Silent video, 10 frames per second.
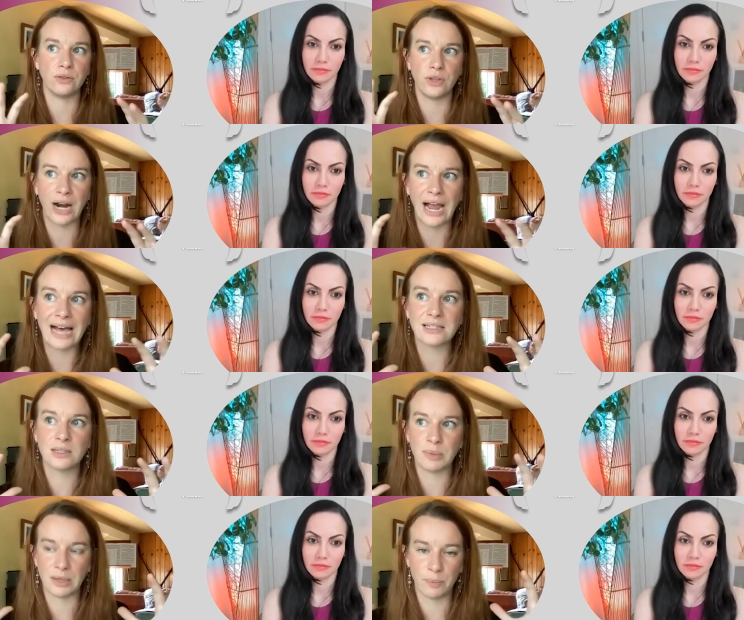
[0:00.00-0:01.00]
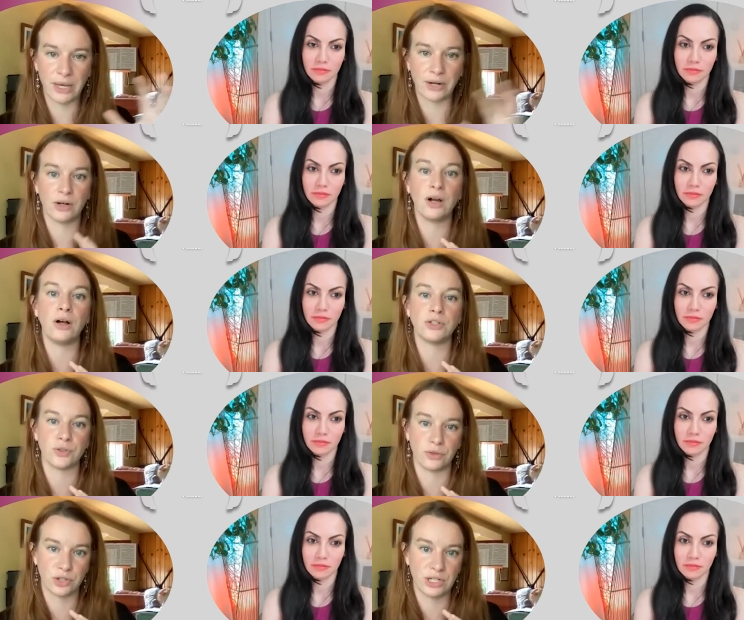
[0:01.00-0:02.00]
Speaker 1: there has to be a bigger
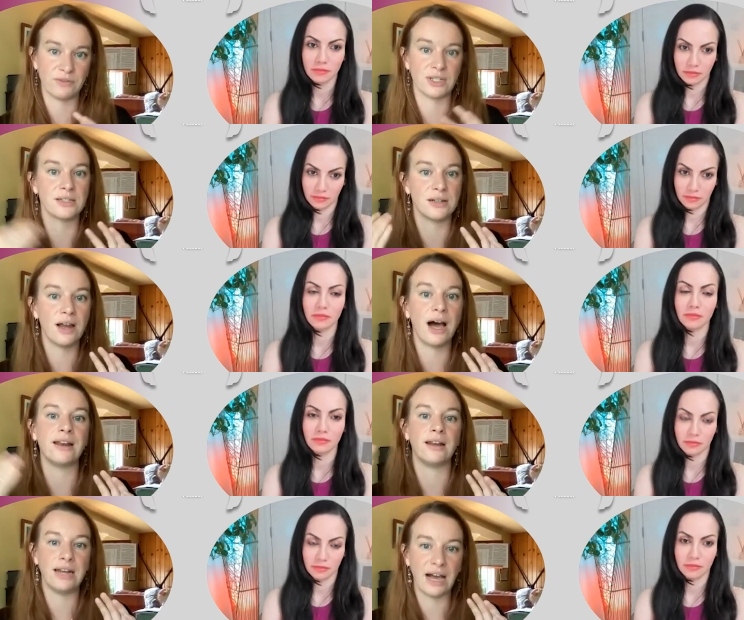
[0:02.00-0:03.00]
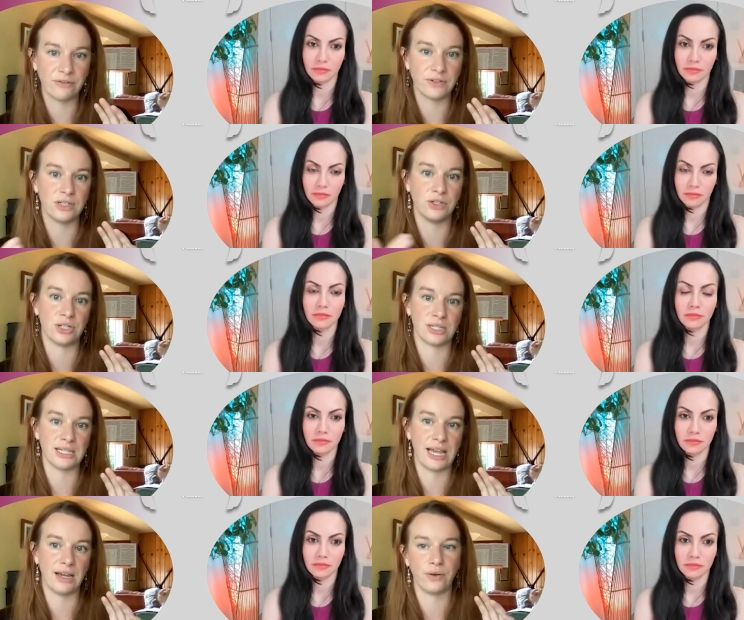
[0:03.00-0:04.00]
cultural shift. It's not enough to just
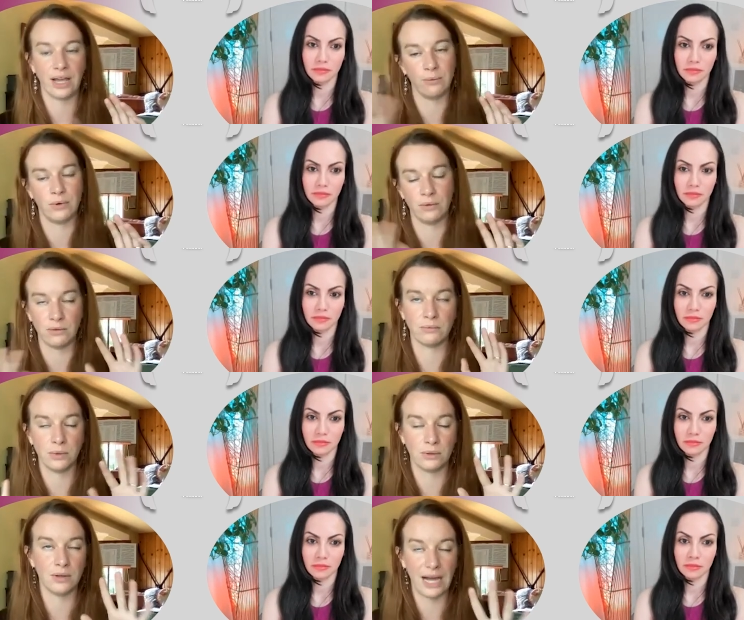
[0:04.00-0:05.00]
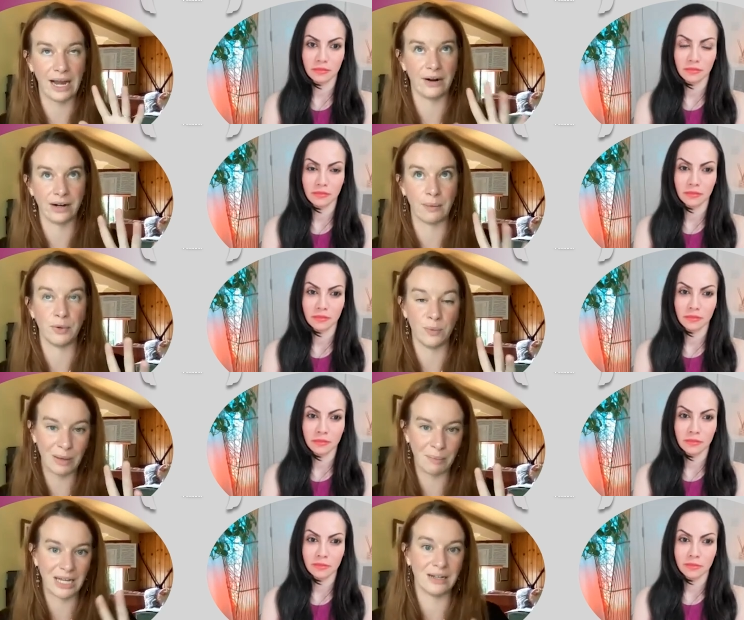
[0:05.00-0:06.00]
say, okay, we'll hire a couple
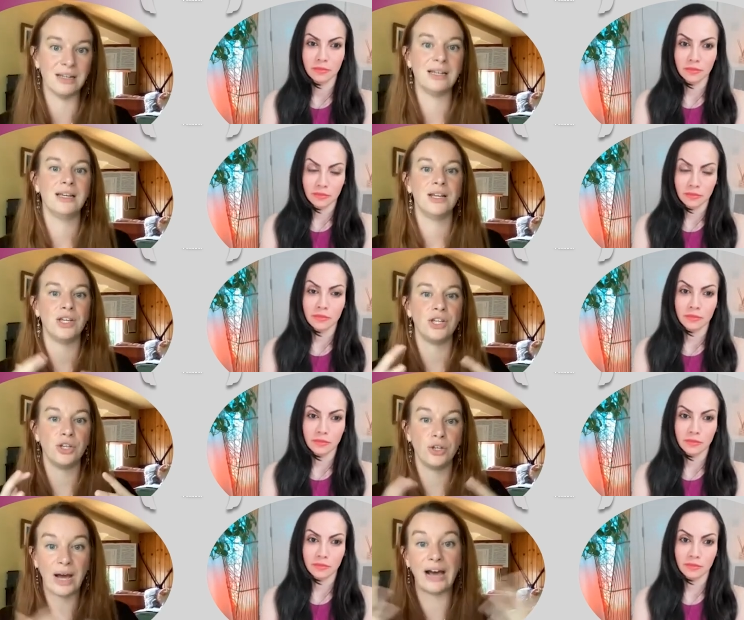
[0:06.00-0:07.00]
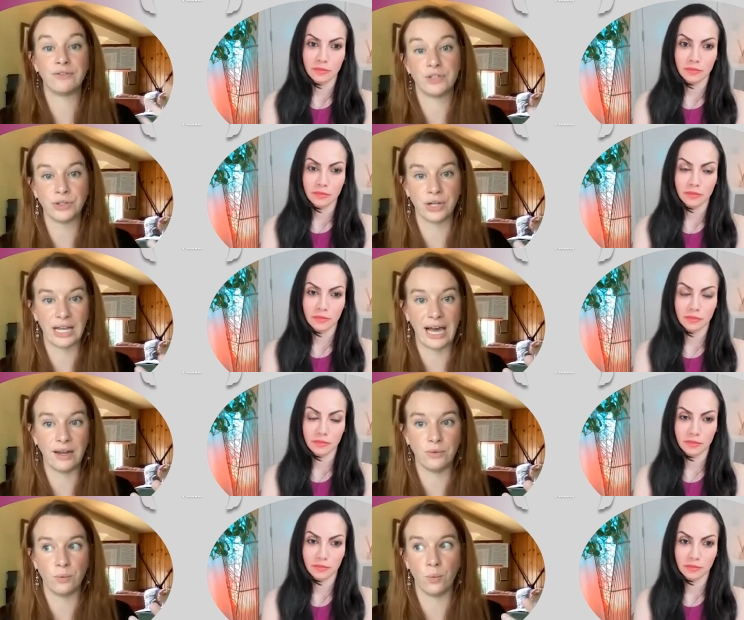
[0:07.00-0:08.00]
women. You have to look
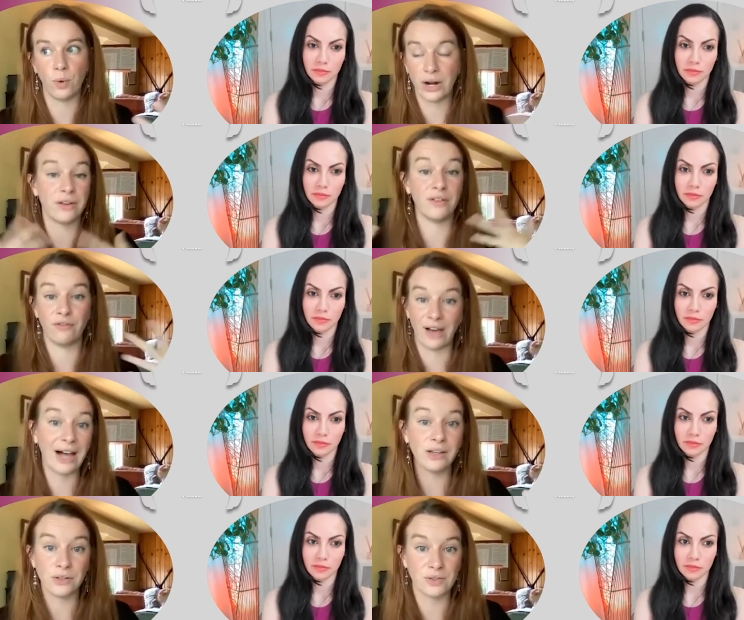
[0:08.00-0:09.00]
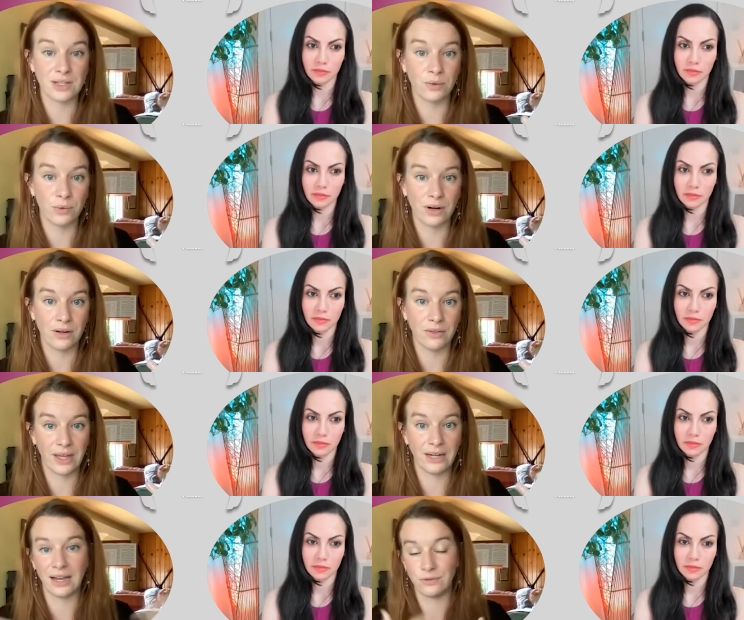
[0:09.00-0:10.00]
at what are the values
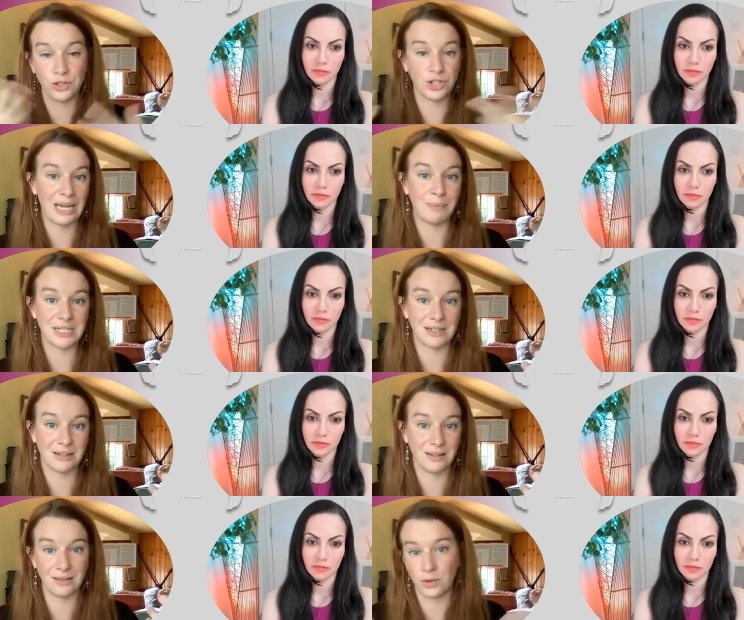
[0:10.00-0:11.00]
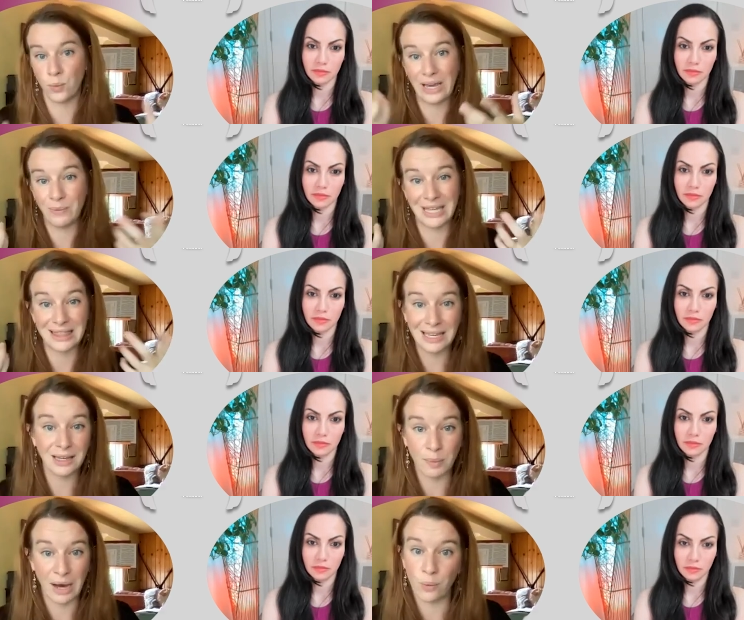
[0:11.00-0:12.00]
that have shaped the way we
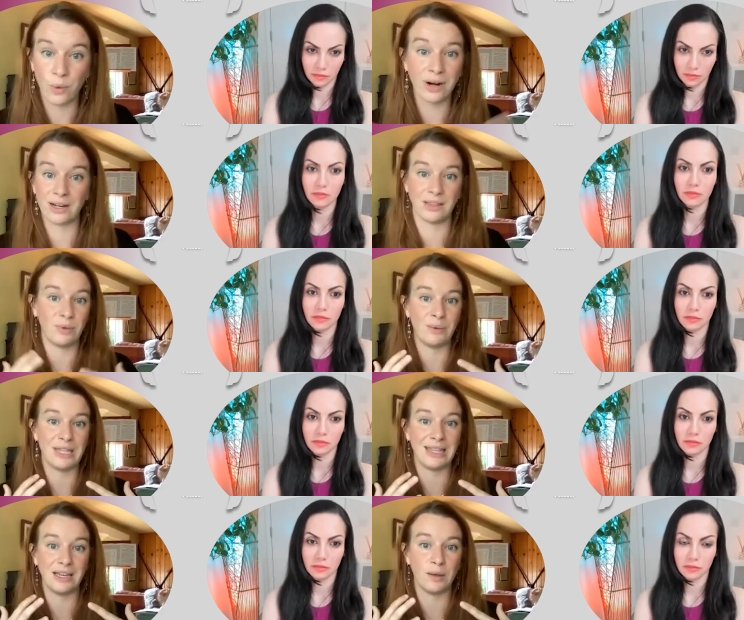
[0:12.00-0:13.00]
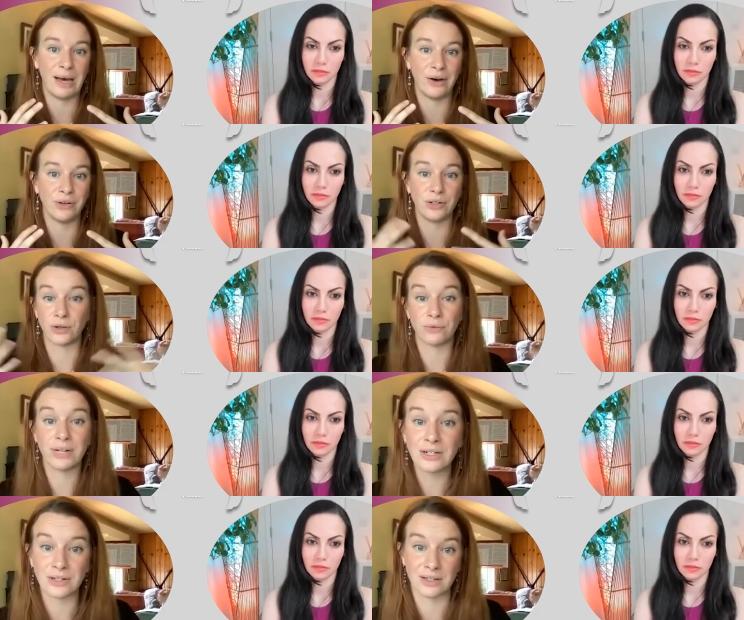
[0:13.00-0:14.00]
think about work and the way we think about
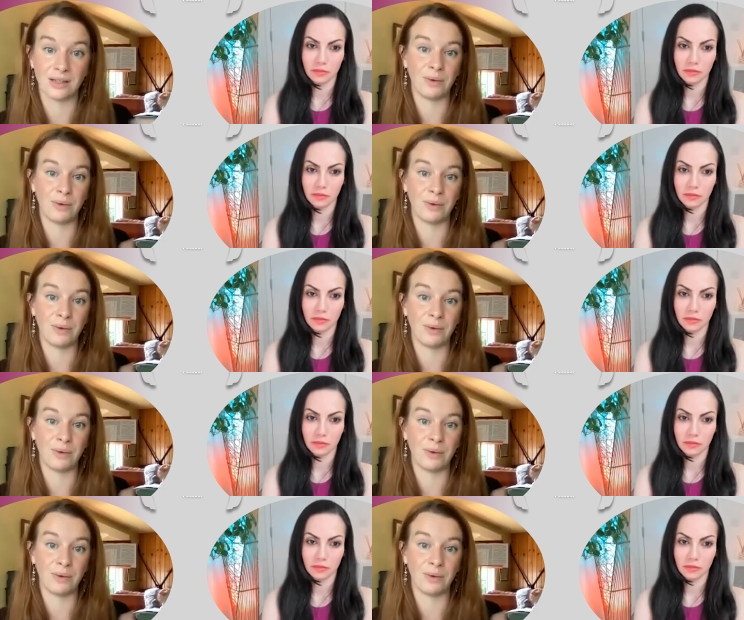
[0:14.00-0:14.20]
careers and the